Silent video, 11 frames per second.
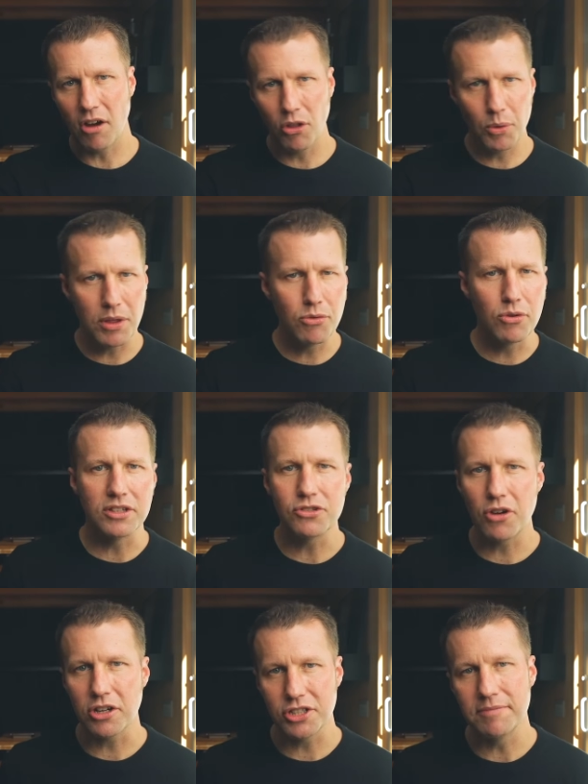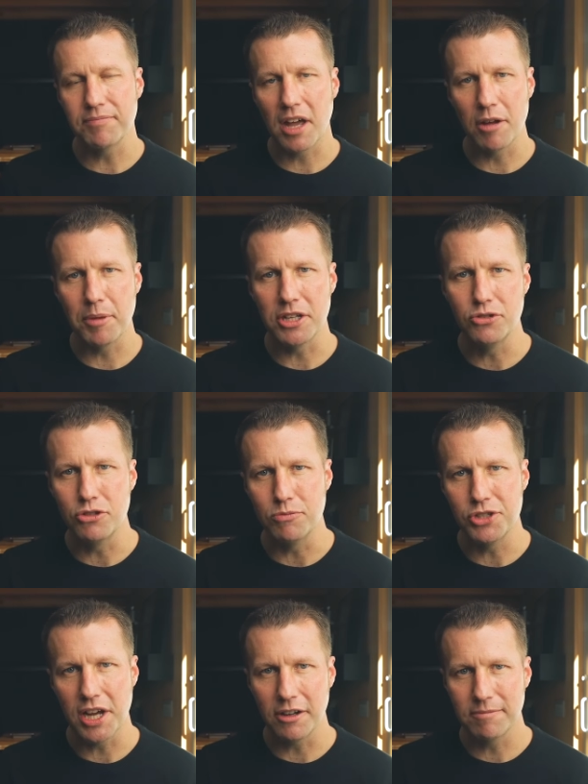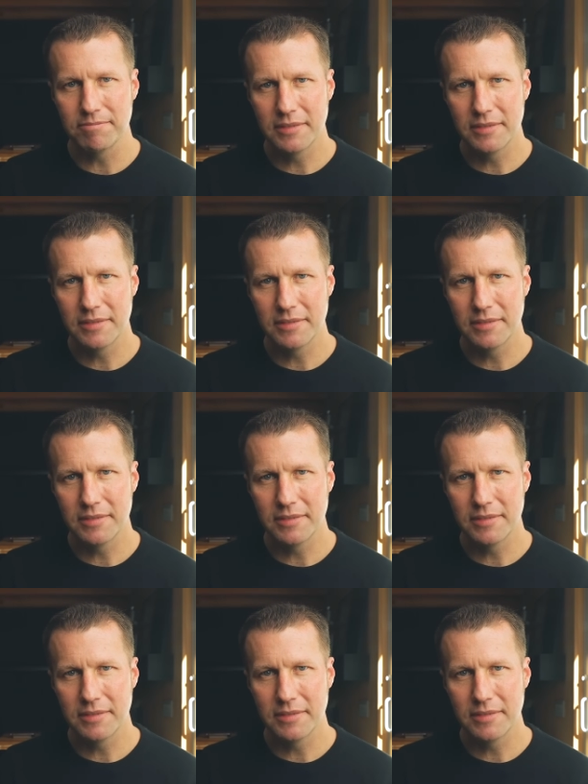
all the way through construction on my YouTube channel.